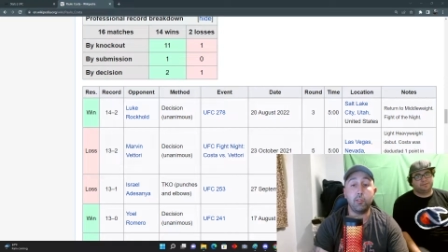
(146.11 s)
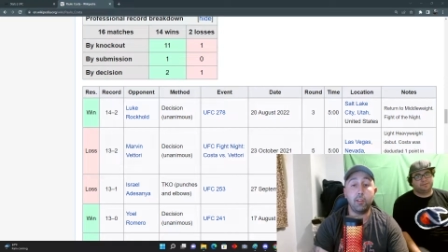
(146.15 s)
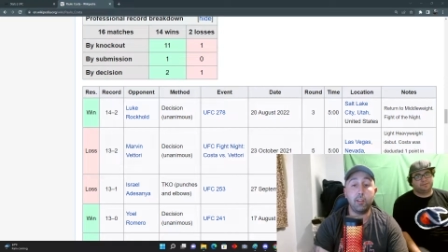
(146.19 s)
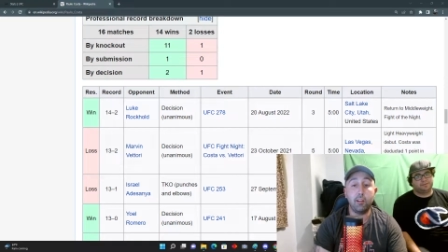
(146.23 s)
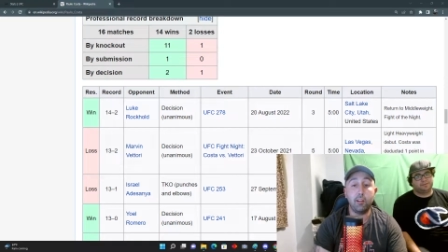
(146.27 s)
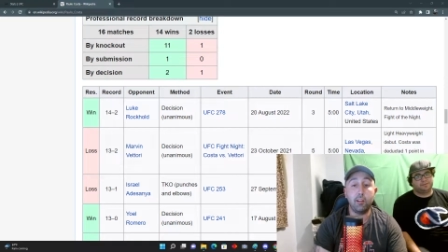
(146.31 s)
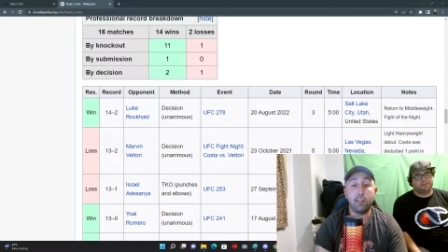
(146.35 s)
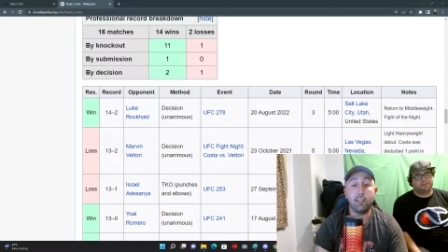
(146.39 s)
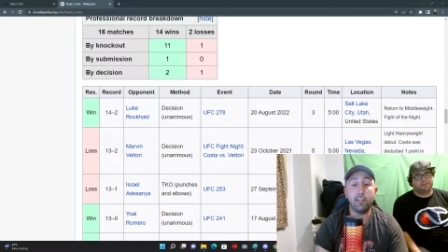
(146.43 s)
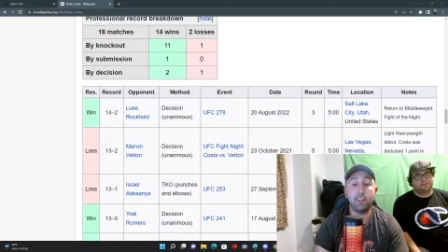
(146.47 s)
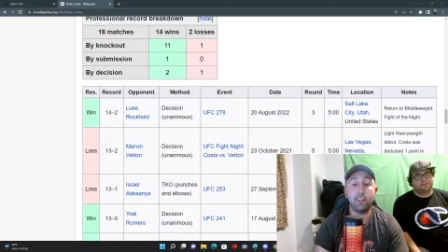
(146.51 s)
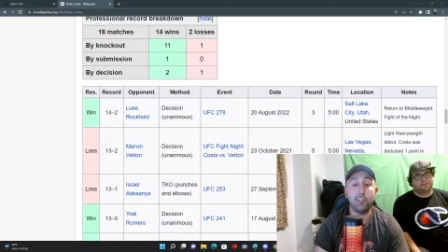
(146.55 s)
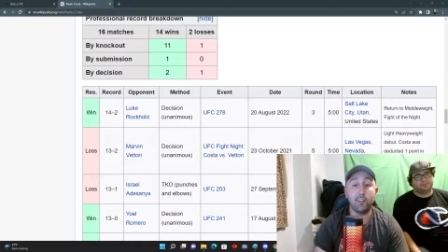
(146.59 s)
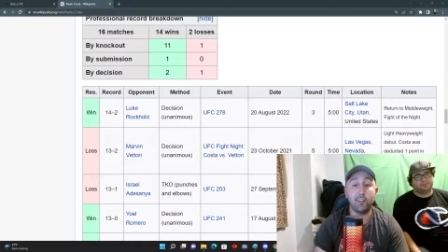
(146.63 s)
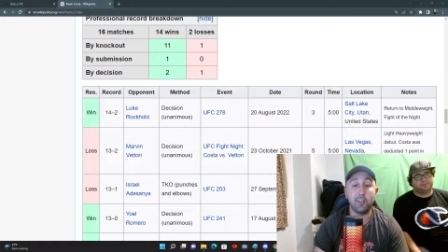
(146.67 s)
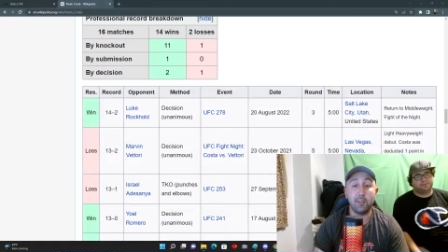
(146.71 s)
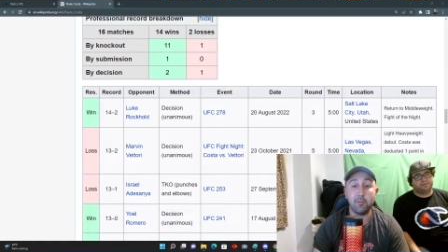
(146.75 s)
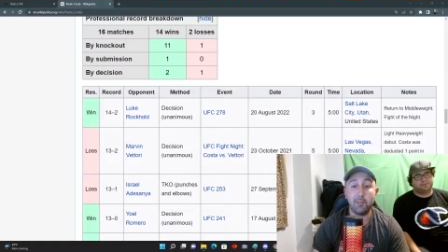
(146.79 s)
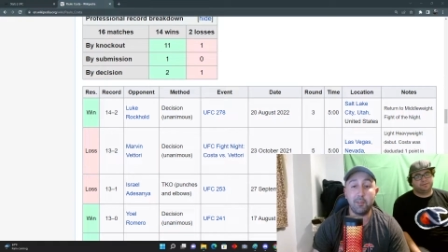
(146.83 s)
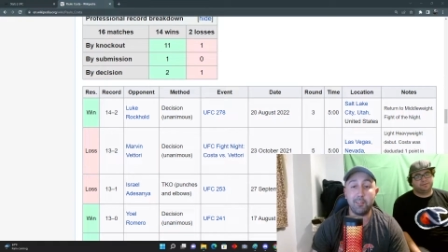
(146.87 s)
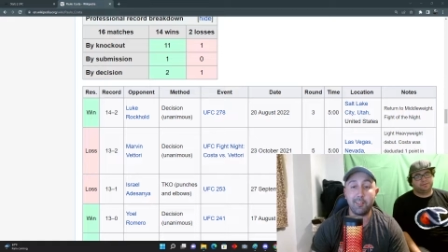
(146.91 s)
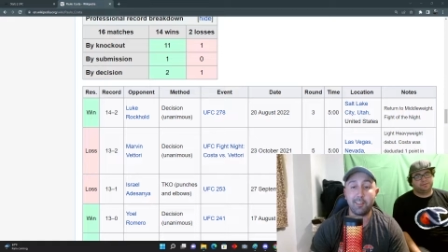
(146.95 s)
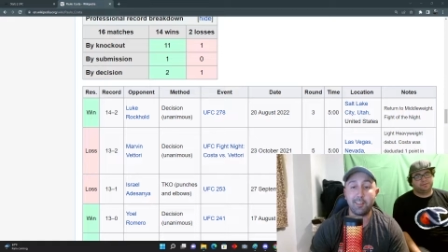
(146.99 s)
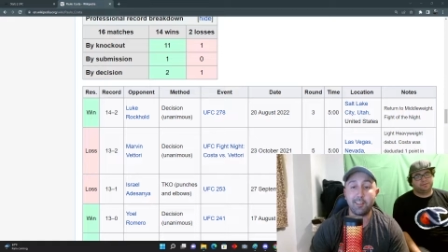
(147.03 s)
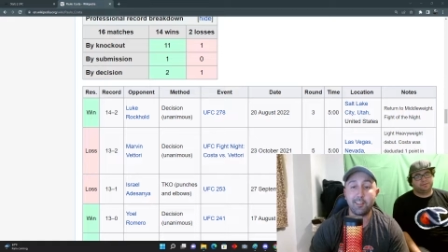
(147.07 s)
You know what I
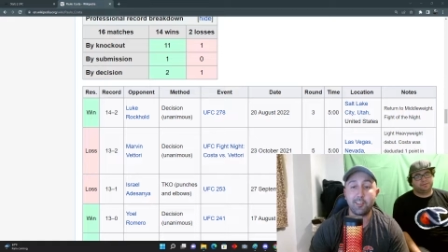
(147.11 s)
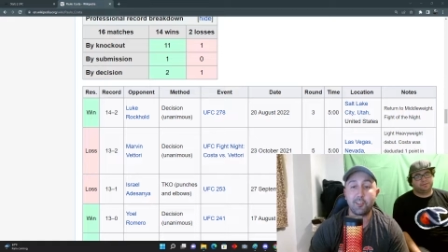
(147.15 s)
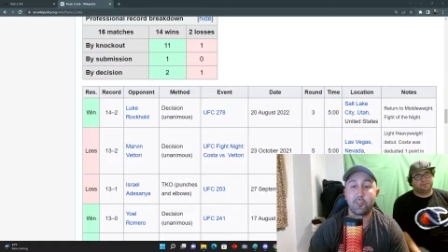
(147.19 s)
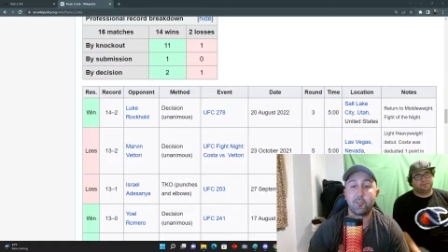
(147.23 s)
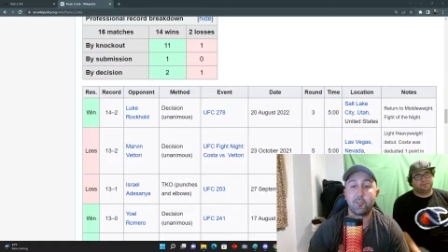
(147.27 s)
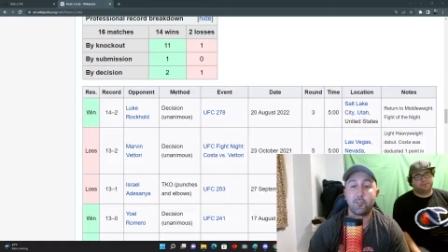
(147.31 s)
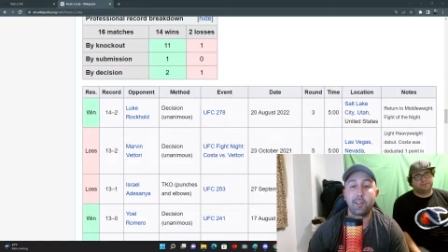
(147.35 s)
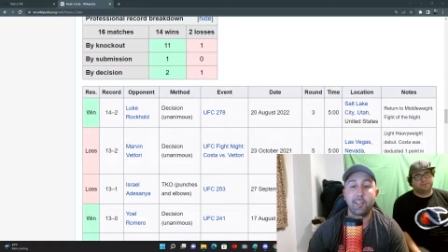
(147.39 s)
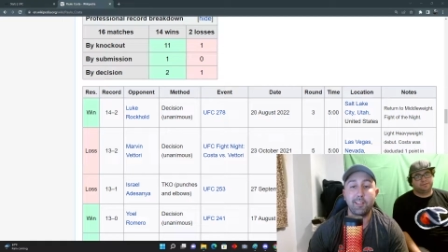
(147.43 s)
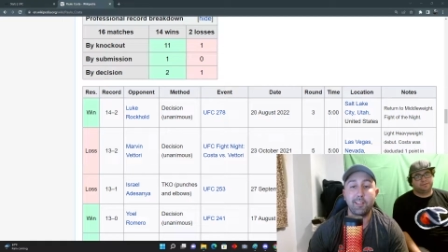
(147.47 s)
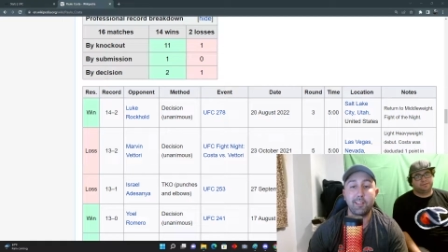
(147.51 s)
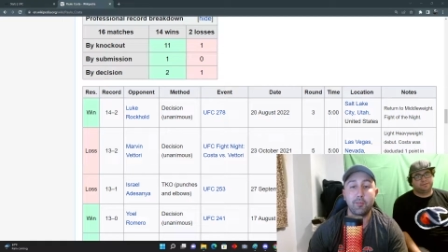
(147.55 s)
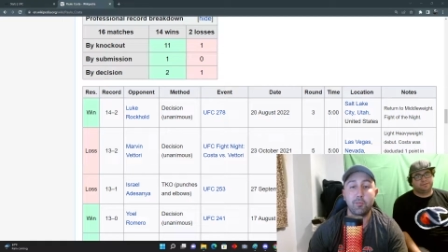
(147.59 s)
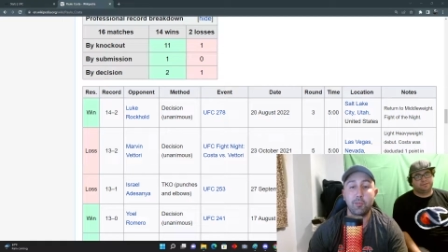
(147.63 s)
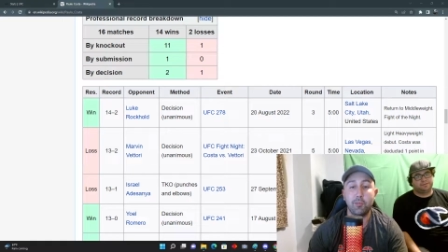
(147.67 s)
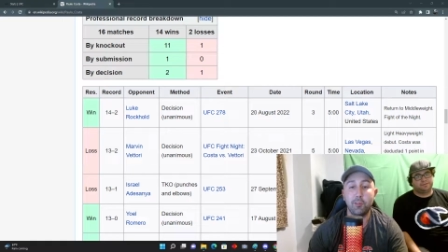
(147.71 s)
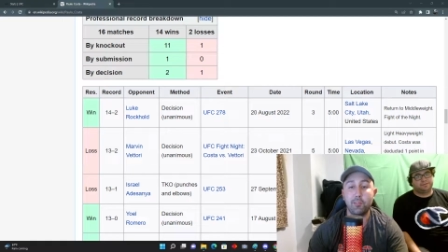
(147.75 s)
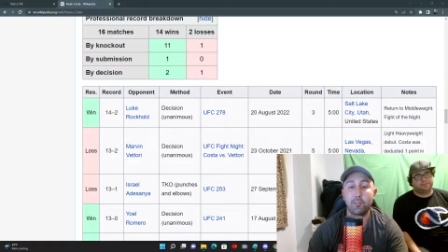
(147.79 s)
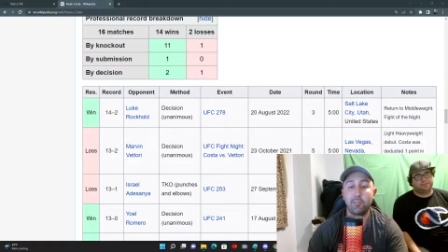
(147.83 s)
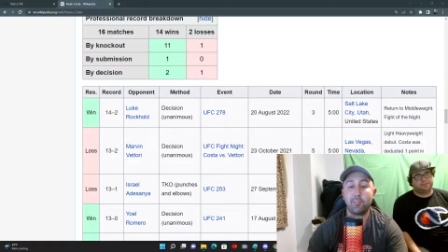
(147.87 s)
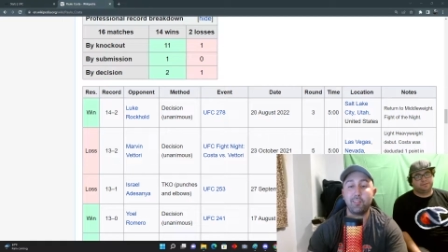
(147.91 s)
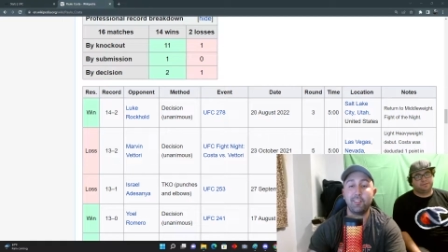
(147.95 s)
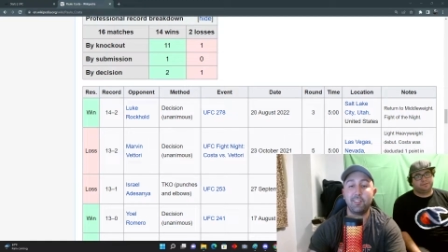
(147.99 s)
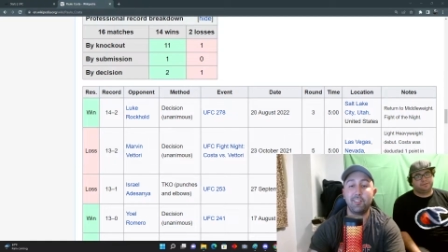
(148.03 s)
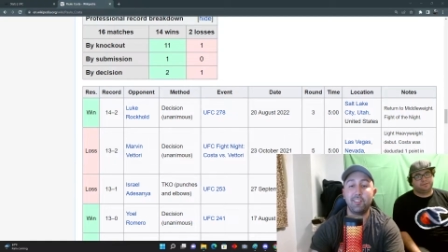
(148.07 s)
mean? Like, it's crazy,
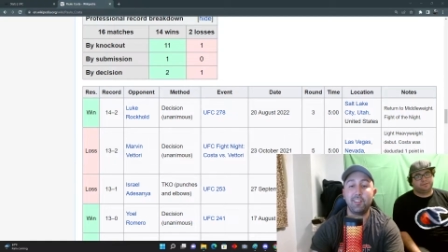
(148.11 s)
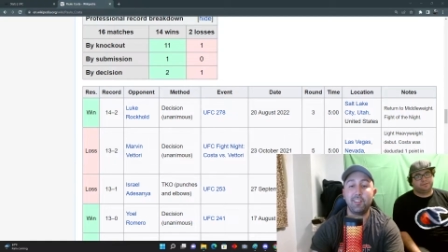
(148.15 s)
bro.